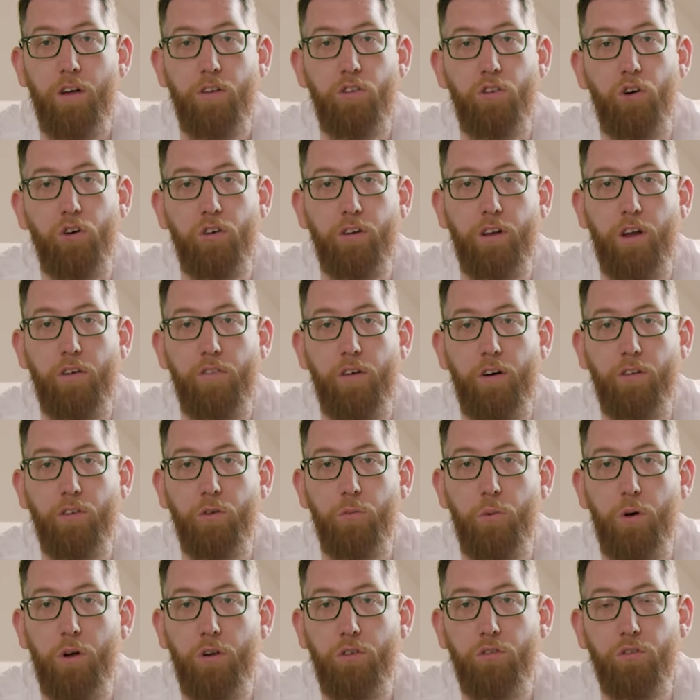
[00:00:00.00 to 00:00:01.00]
Talking that around
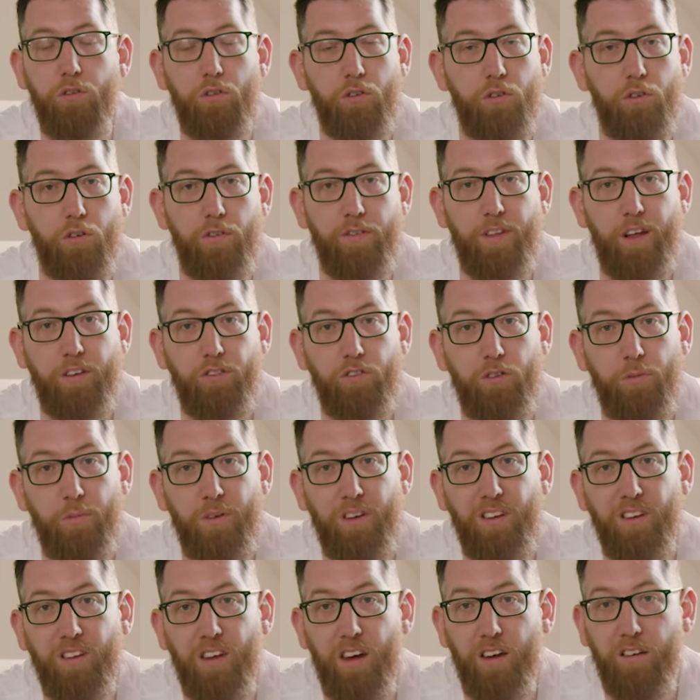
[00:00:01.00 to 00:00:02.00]
the world. So if that's
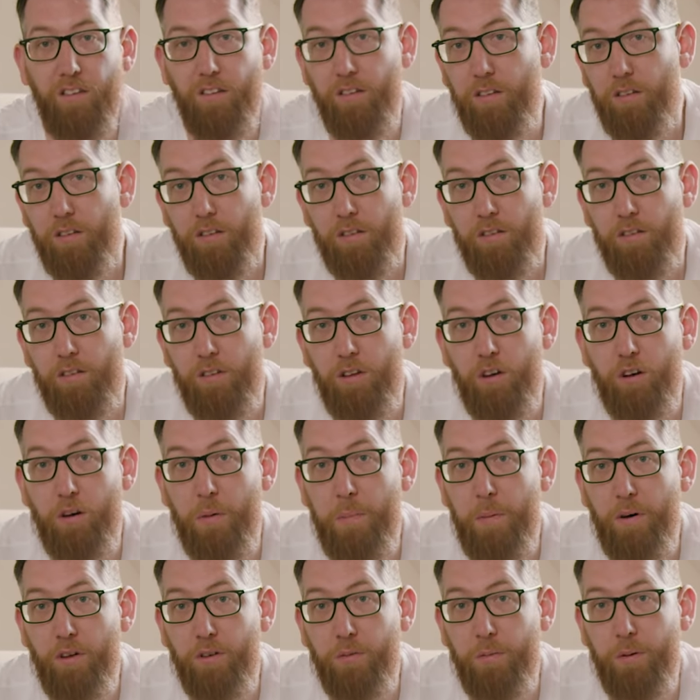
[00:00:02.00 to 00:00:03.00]
something that you
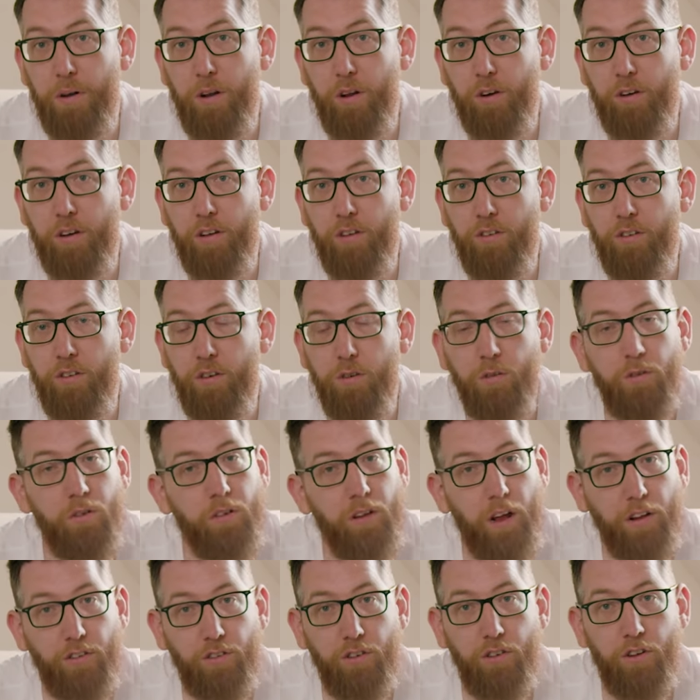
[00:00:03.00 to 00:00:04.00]
could possibly look into.
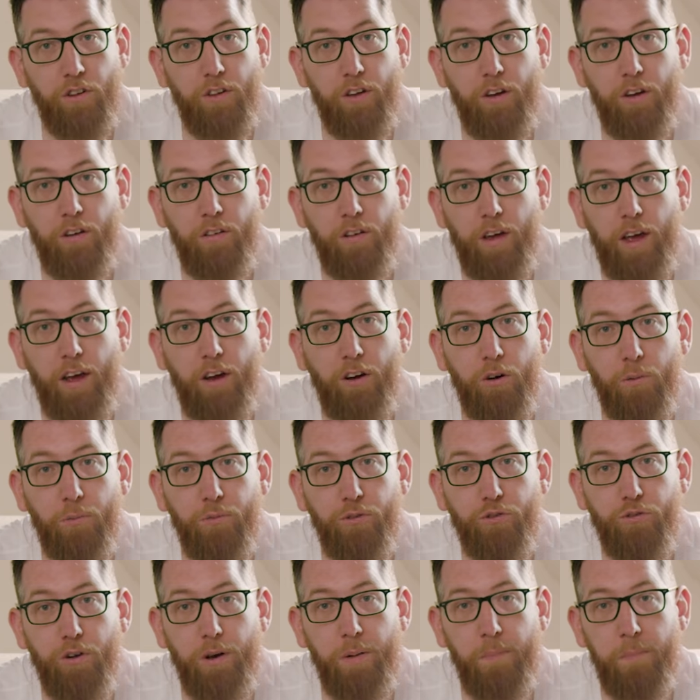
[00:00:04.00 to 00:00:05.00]
That's another income
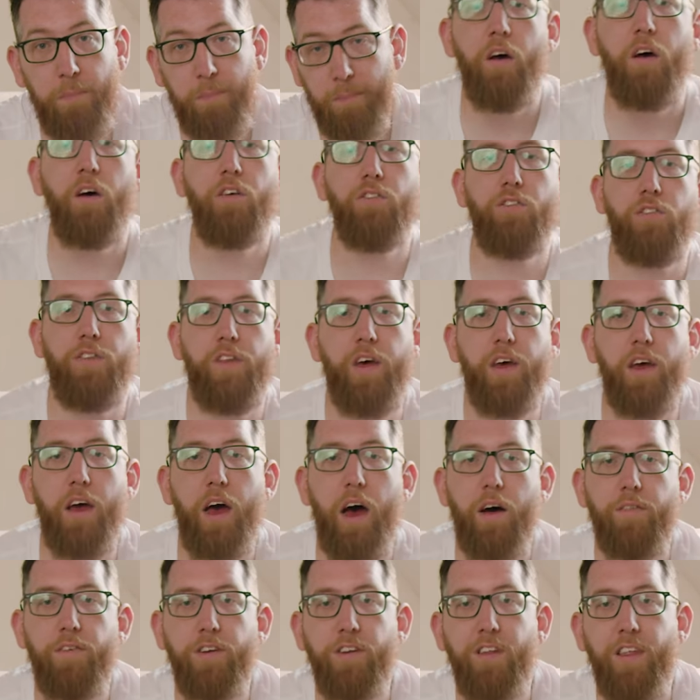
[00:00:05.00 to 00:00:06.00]
stream. So there you
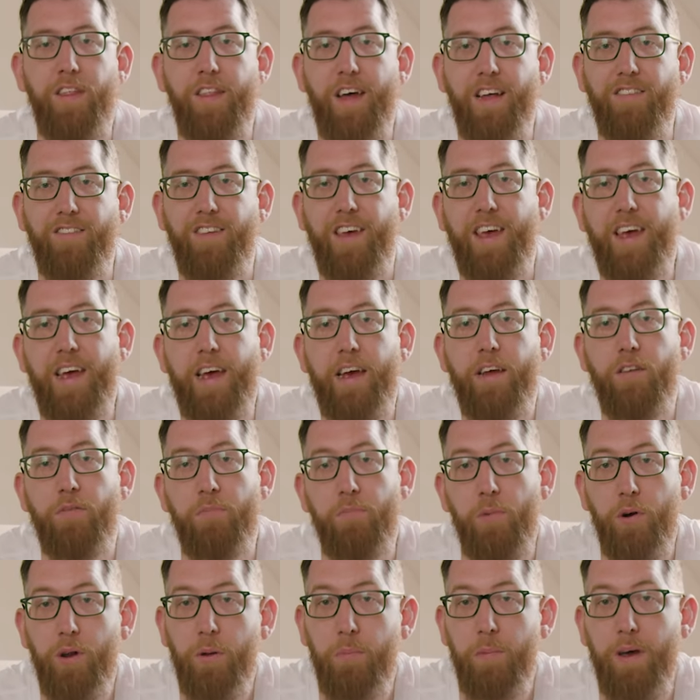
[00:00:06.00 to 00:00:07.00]
have it. That's eight
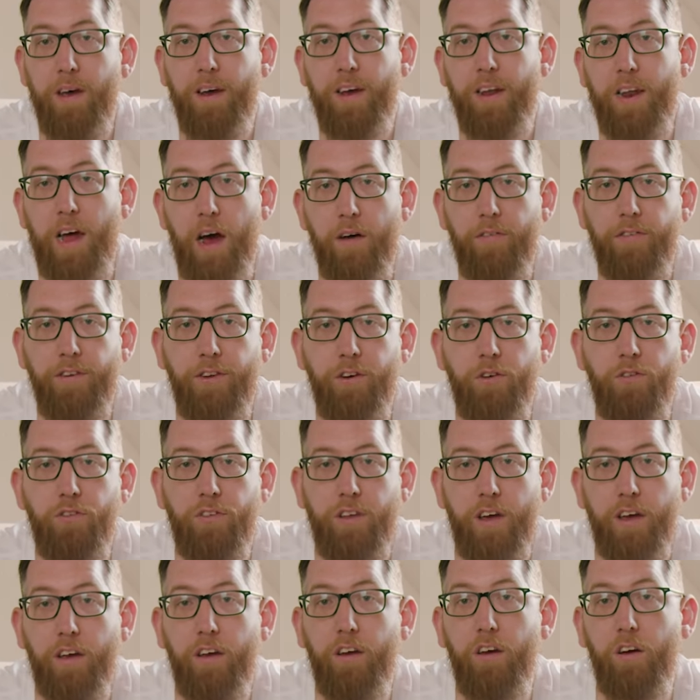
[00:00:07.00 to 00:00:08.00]
money making avenues
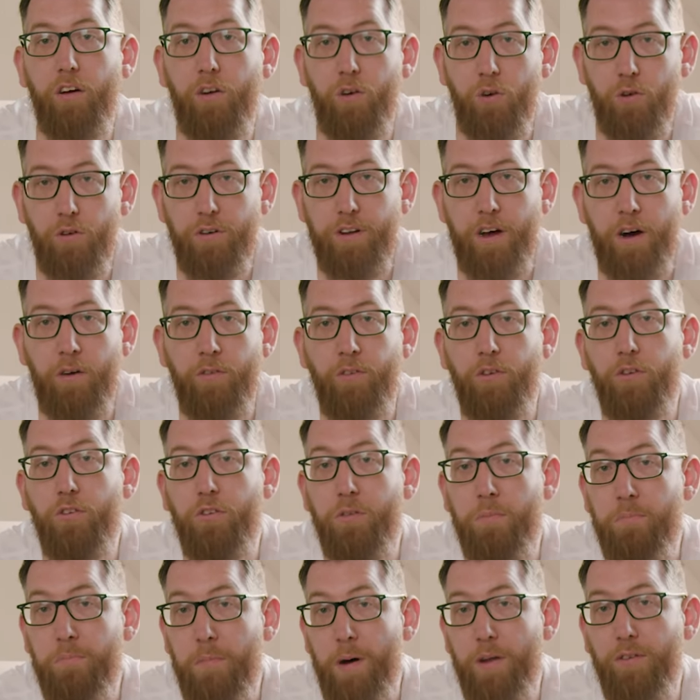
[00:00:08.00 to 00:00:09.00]
that you could go down
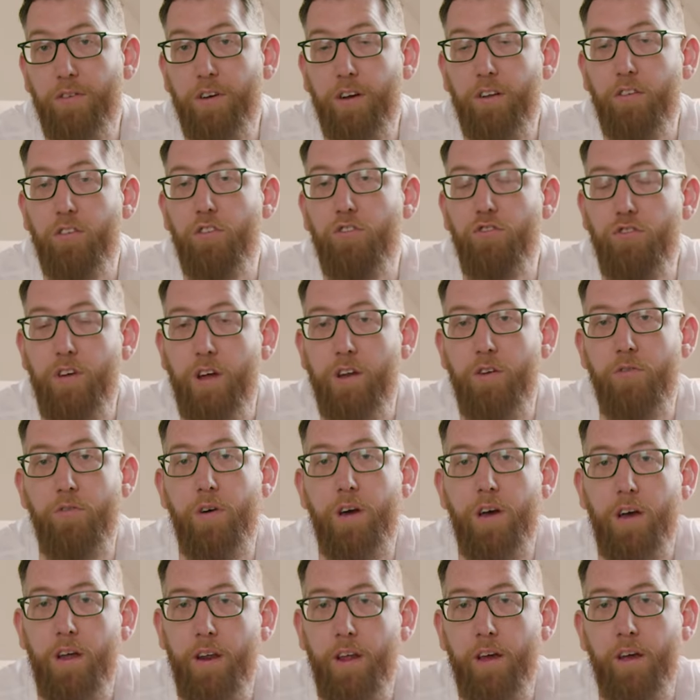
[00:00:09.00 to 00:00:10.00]
using magic to
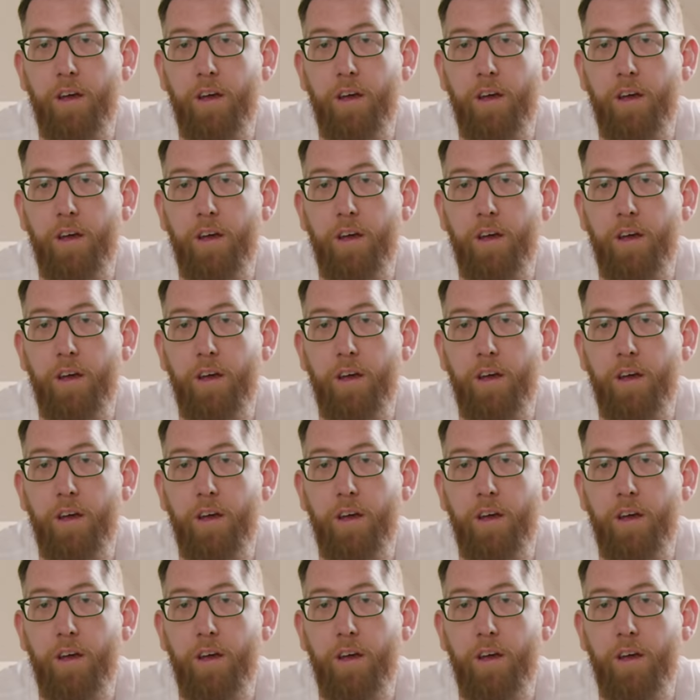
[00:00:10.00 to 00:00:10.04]
generate an